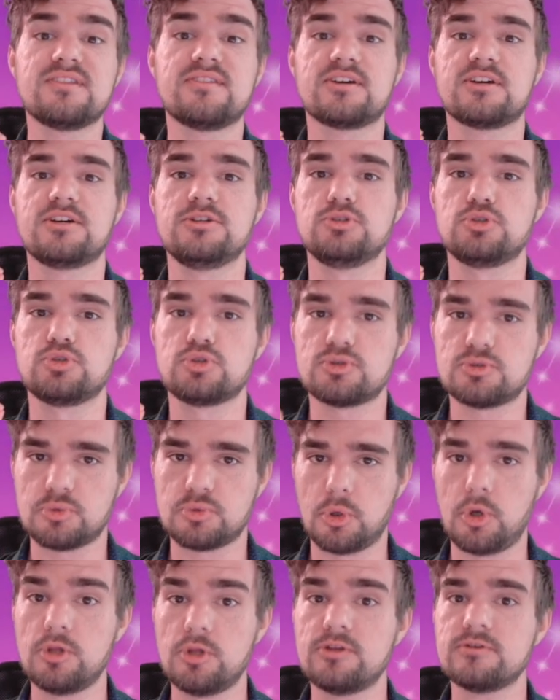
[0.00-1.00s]
the
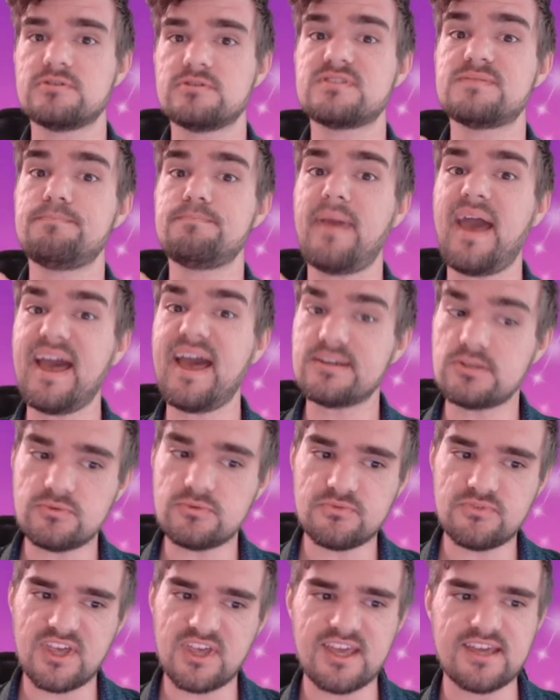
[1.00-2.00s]
controller's battle
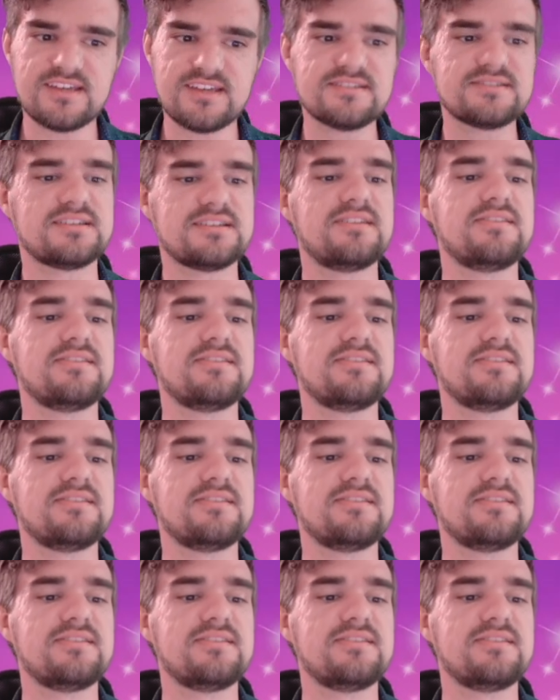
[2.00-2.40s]
phase,